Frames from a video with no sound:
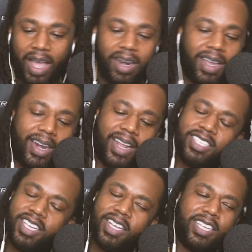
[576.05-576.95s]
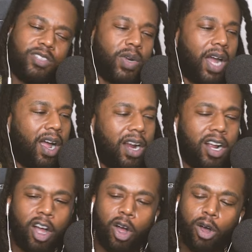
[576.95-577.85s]
I love that shit because when I
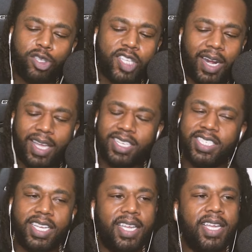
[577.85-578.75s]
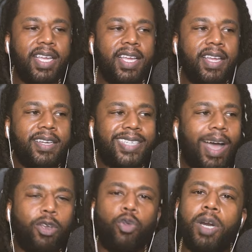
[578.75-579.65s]
heard Cole say that shit,
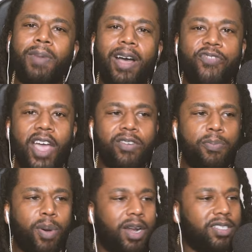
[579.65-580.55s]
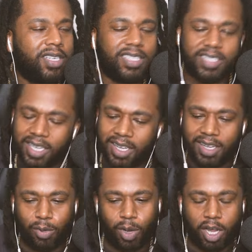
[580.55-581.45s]
that was one of my favorite parts of the
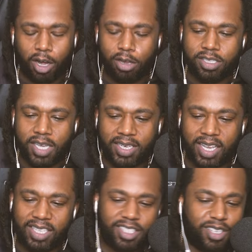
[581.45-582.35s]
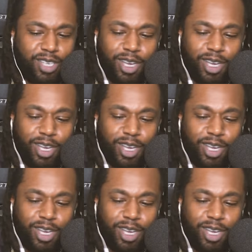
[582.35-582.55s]
song when Cole said that shit.